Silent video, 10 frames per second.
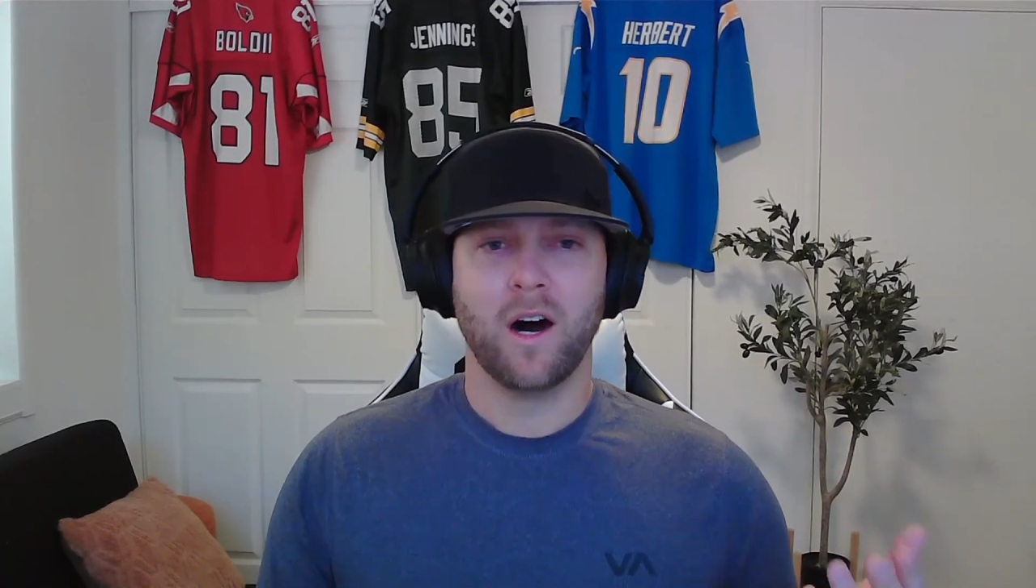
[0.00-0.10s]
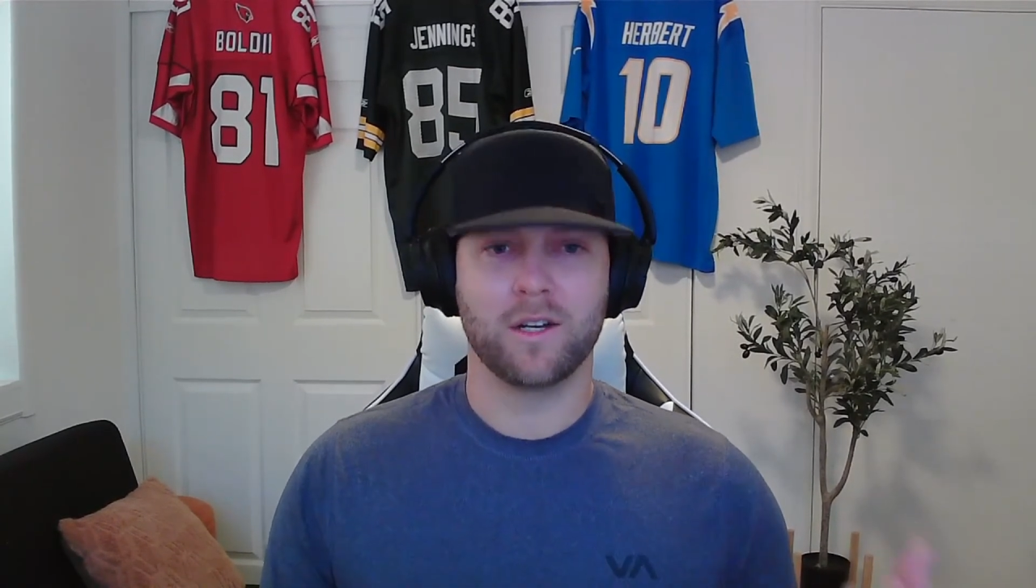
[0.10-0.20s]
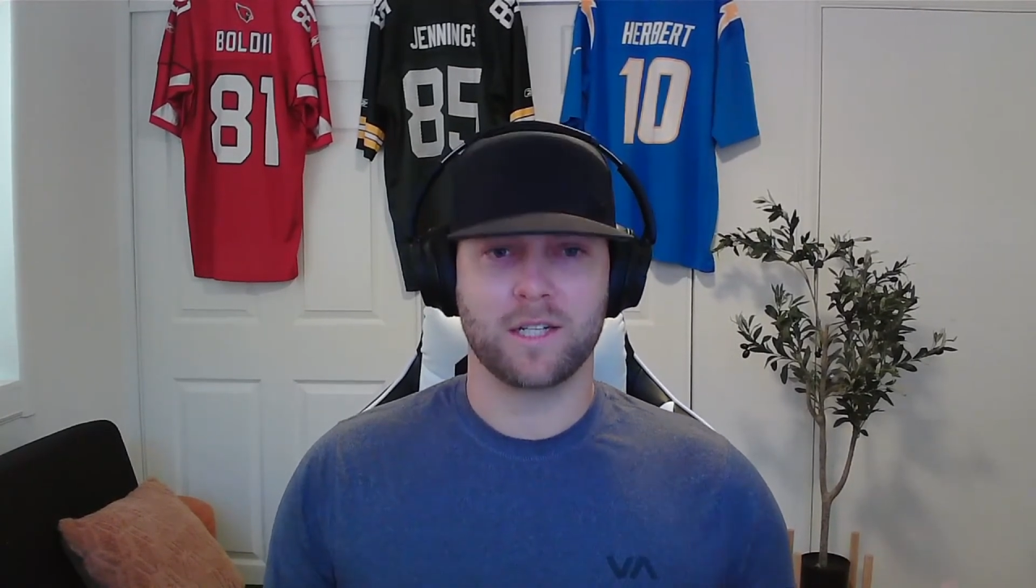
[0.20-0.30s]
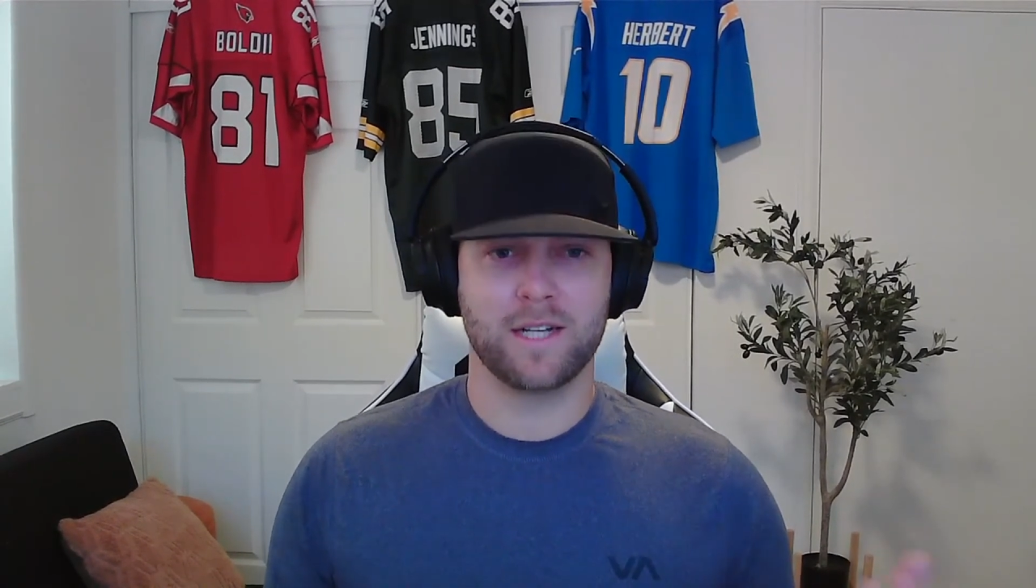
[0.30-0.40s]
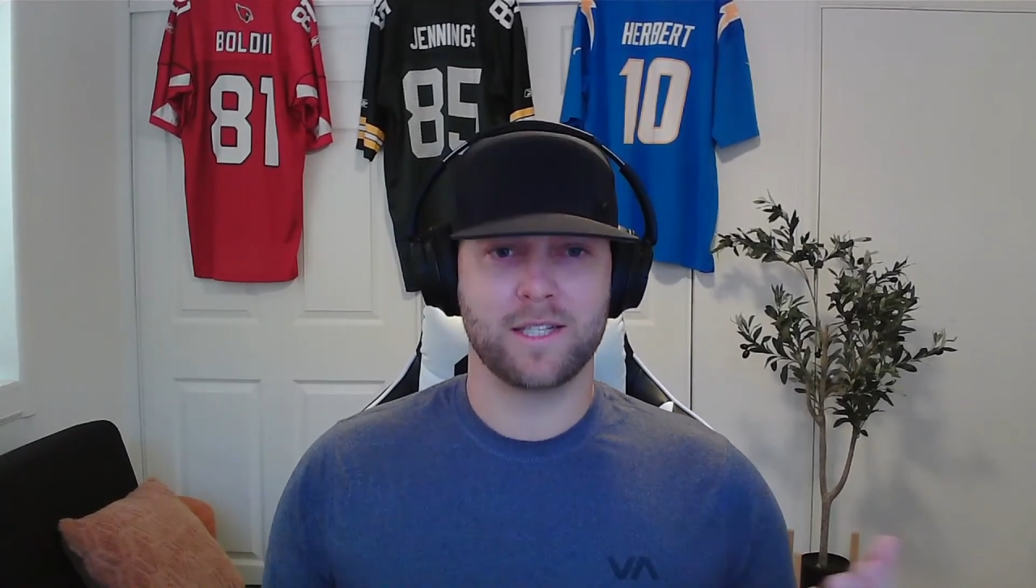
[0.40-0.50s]

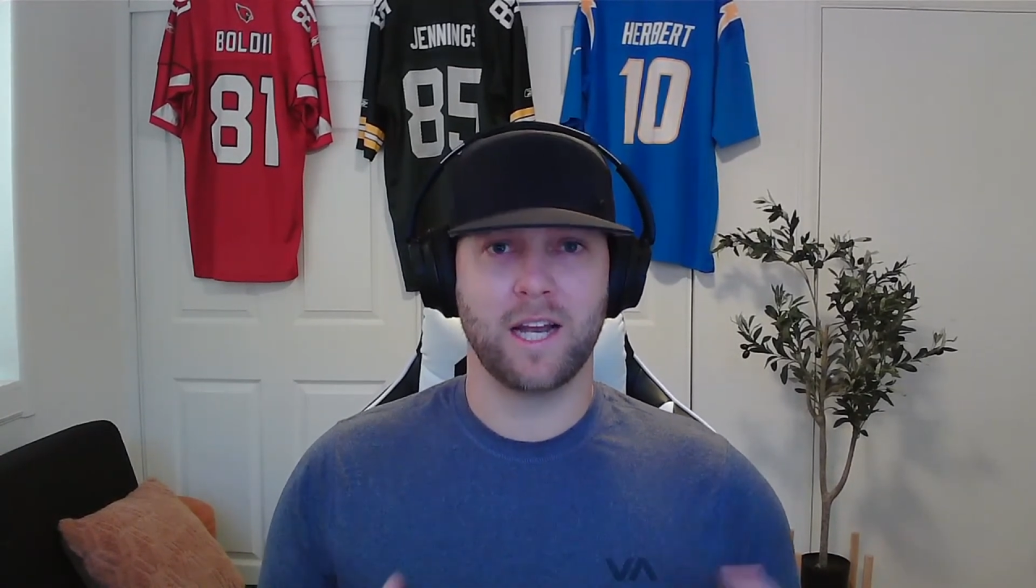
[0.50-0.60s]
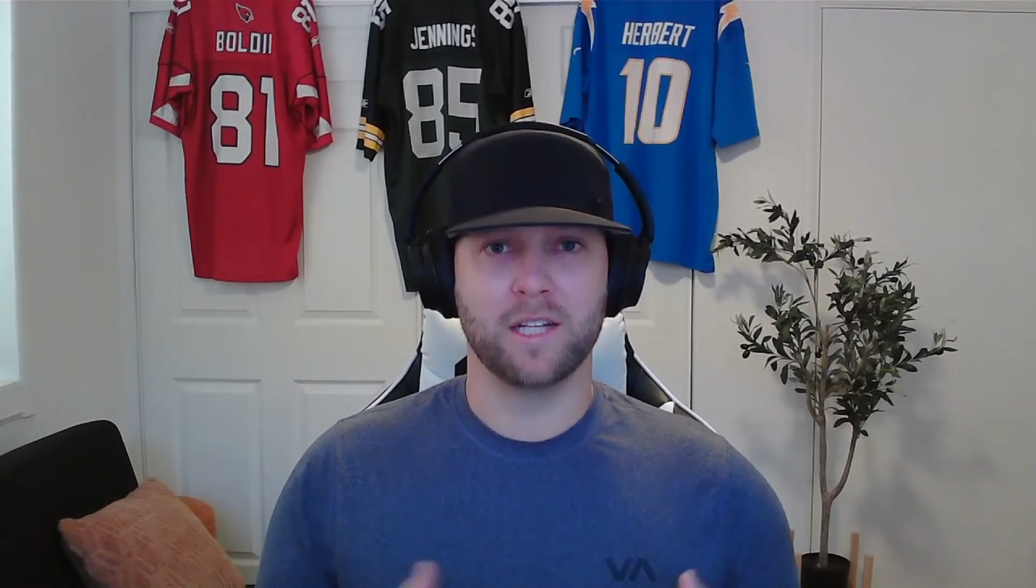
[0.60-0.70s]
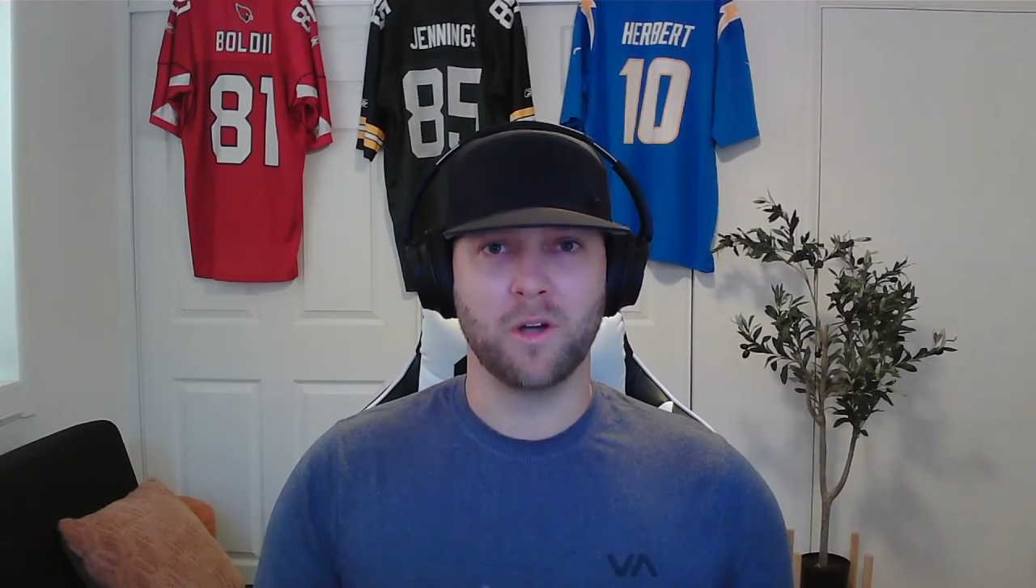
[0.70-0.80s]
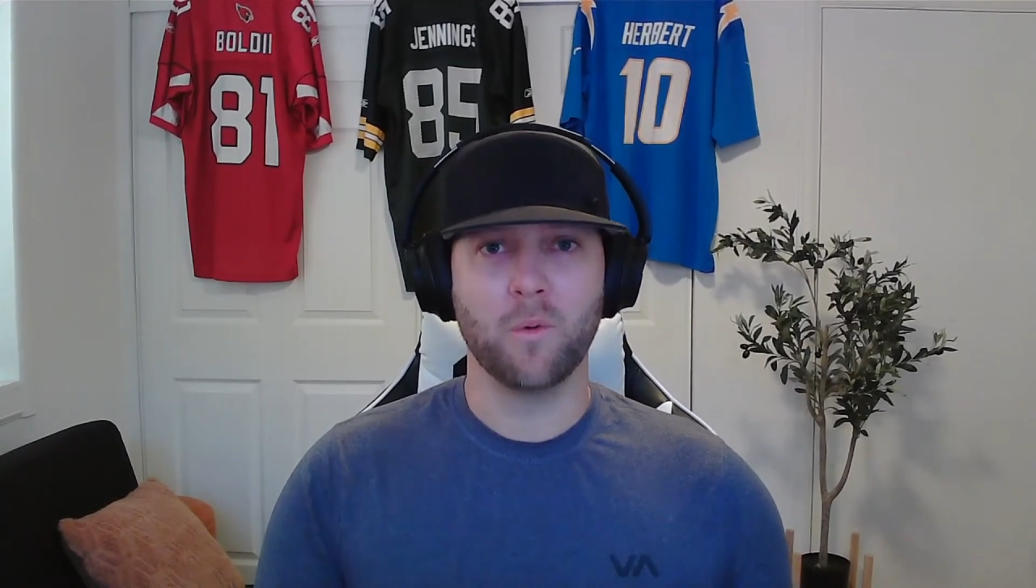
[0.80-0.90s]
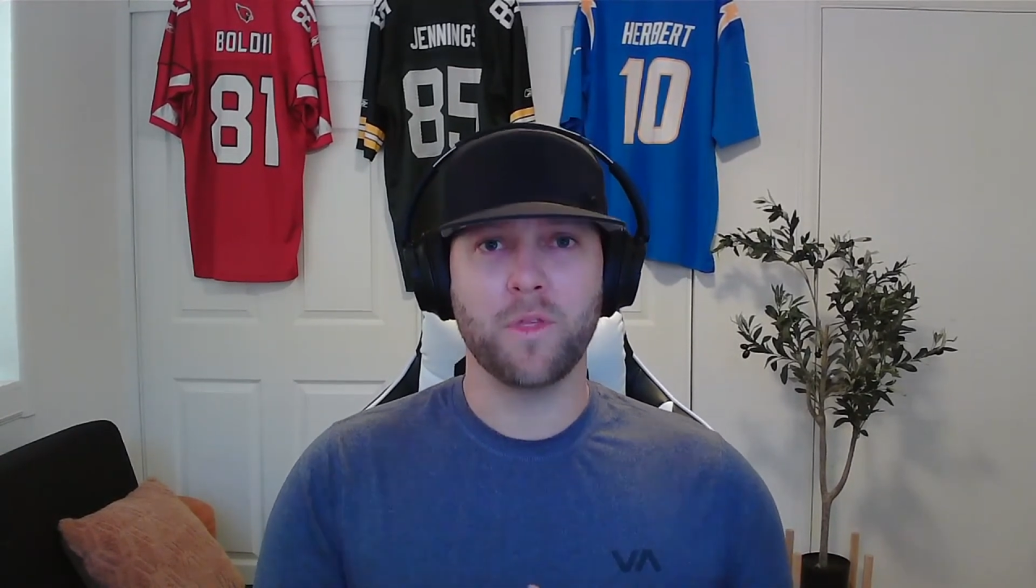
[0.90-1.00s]
on guys that I
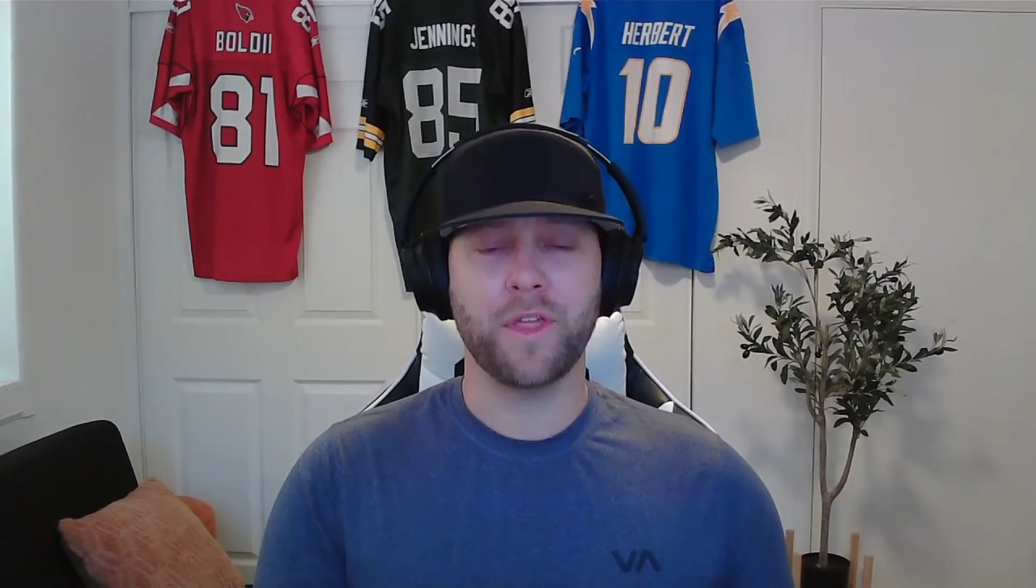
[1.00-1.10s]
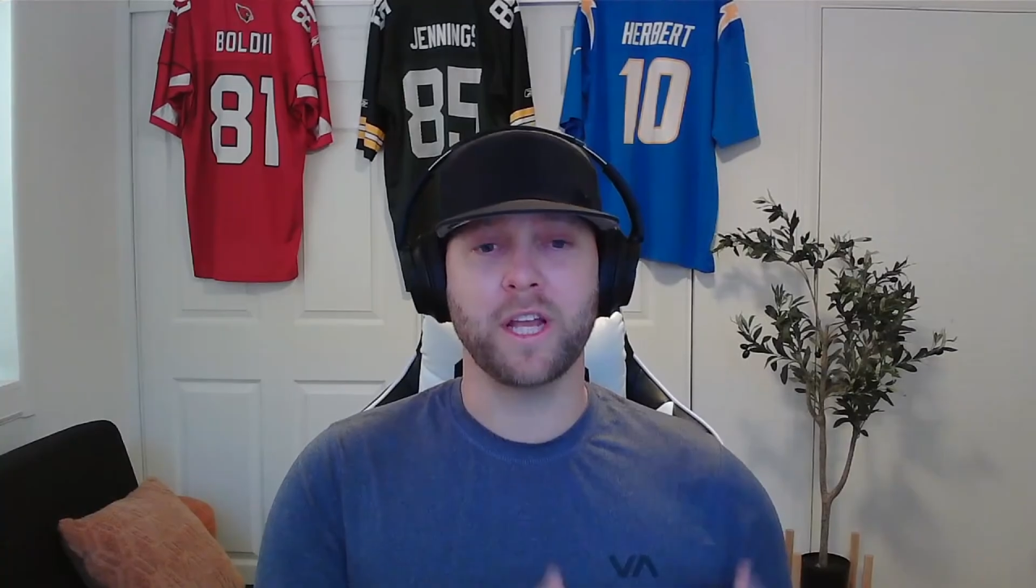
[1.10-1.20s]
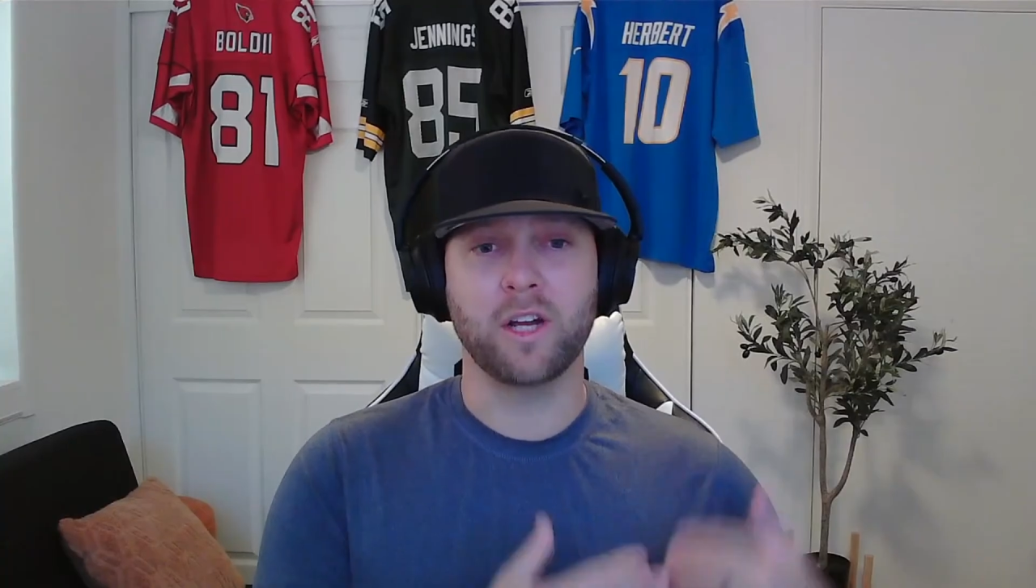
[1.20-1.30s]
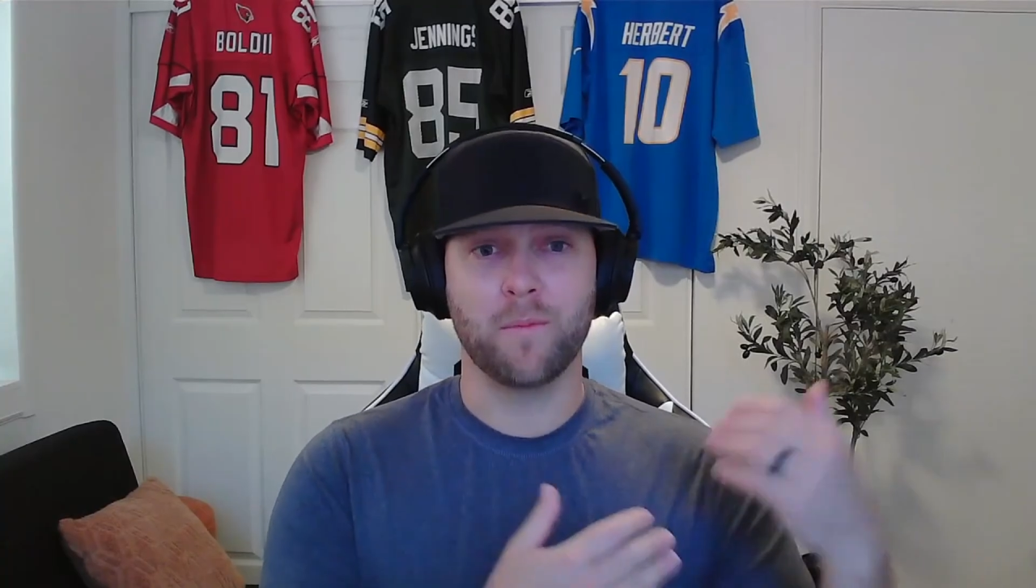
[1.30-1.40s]
don't think